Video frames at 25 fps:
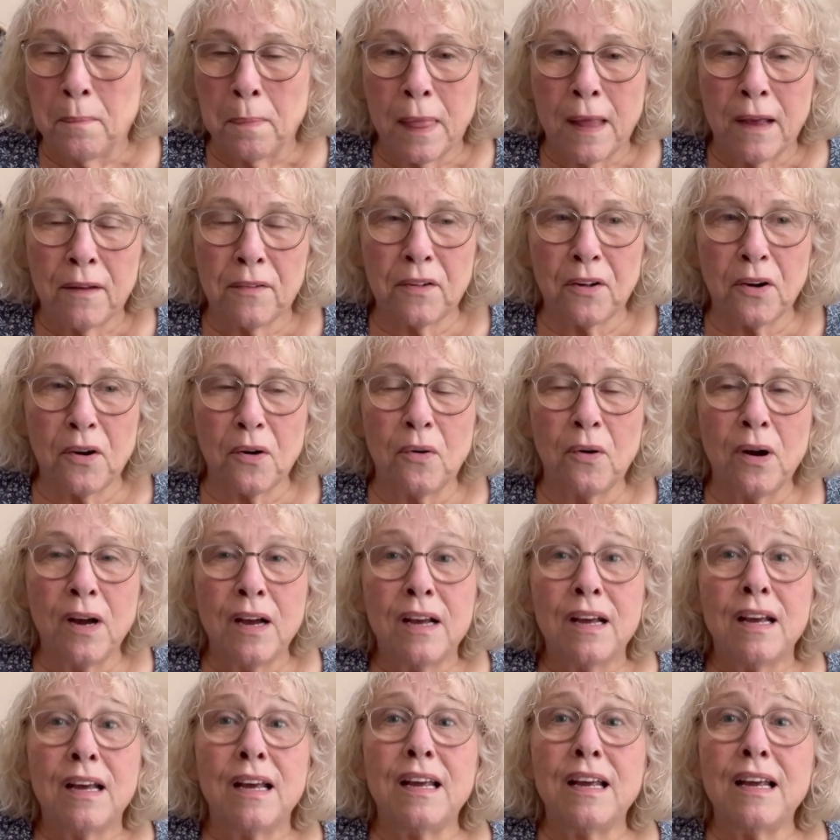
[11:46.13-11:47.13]
So
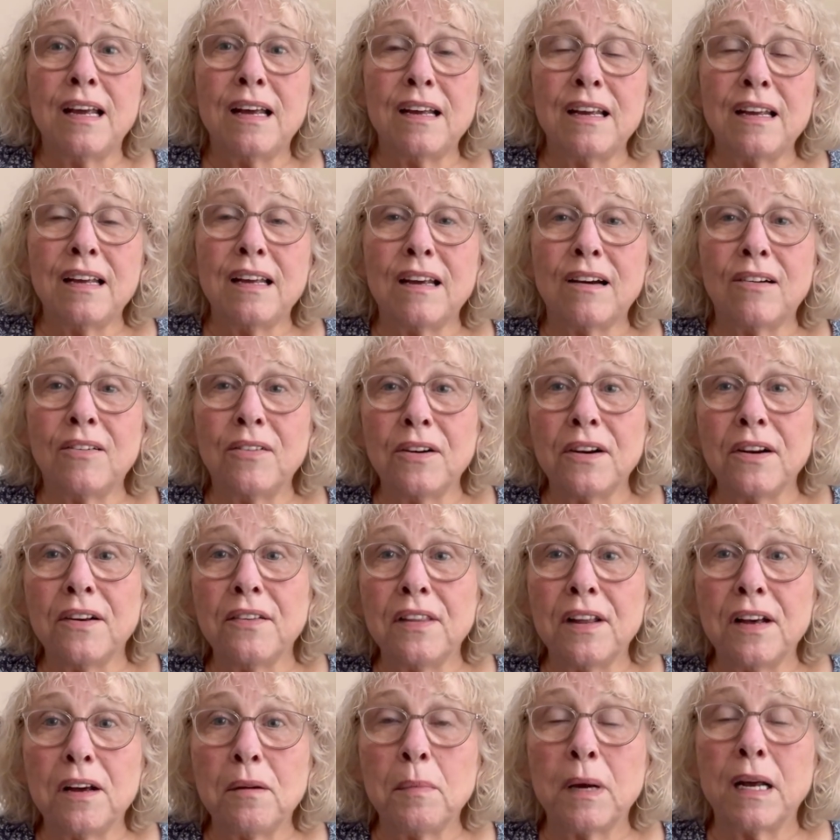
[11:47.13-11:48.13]
he ordered
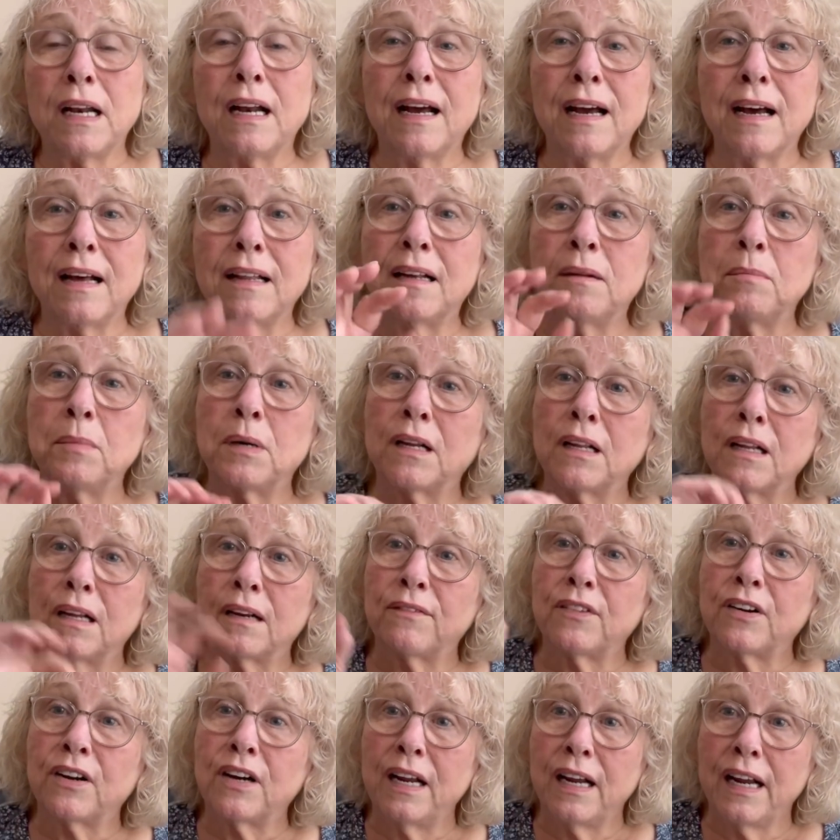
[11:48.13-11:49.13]
them and had them
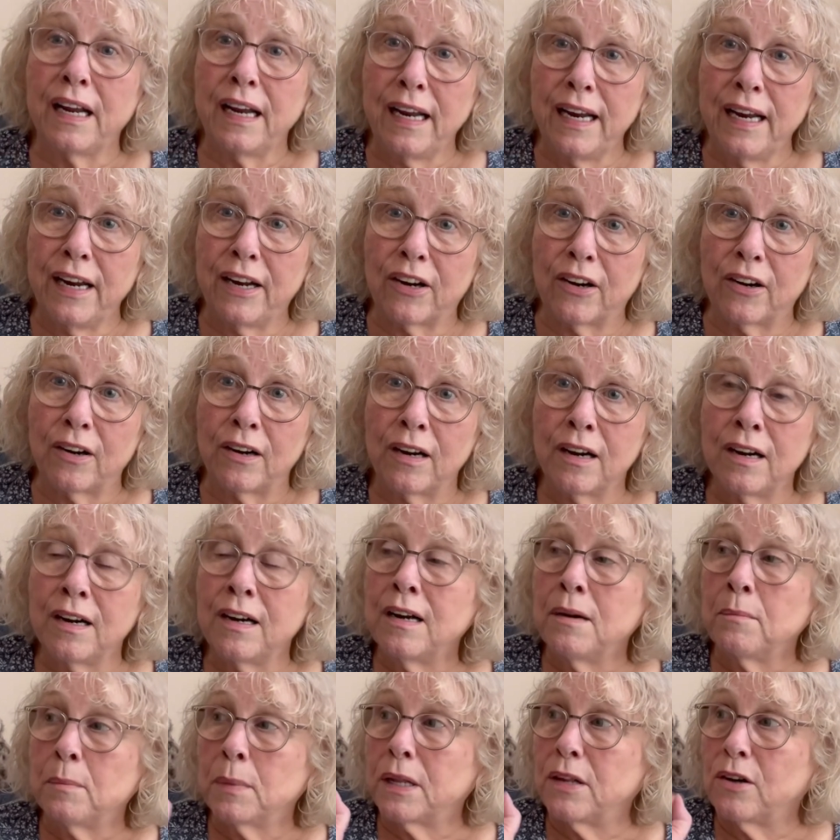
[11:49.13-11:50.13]
delivered here,
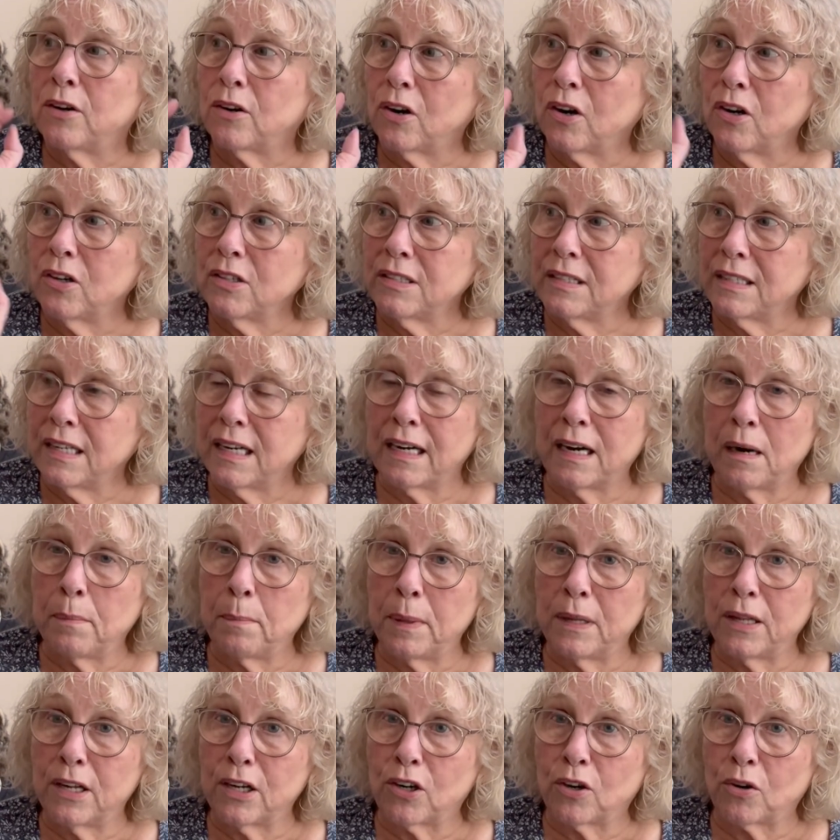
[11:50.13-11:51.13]
but they're all set up
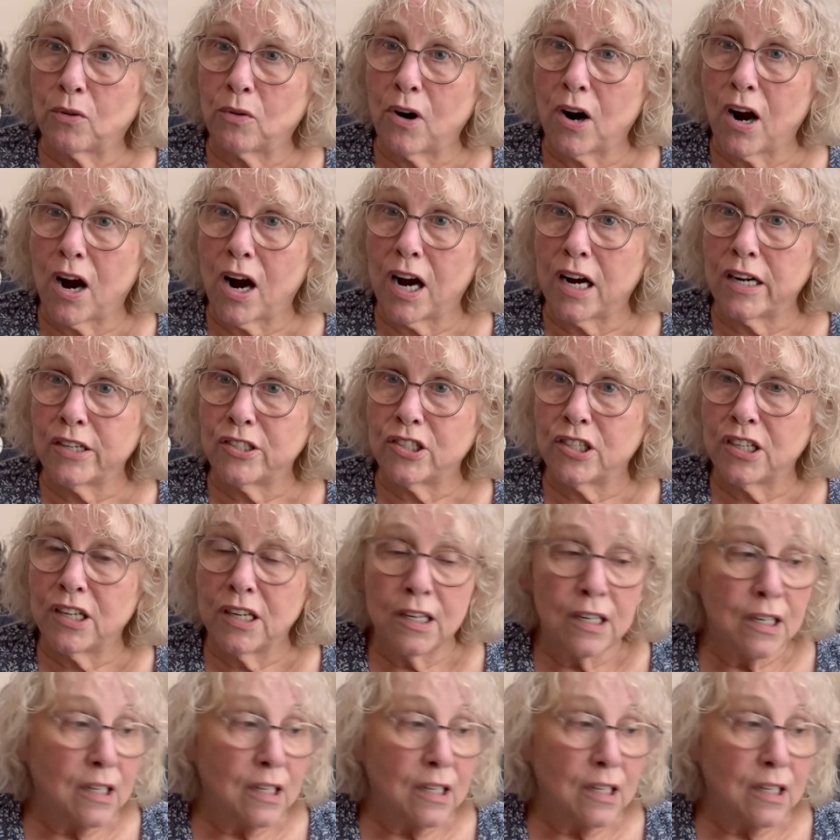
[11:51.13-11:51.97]
in the garage.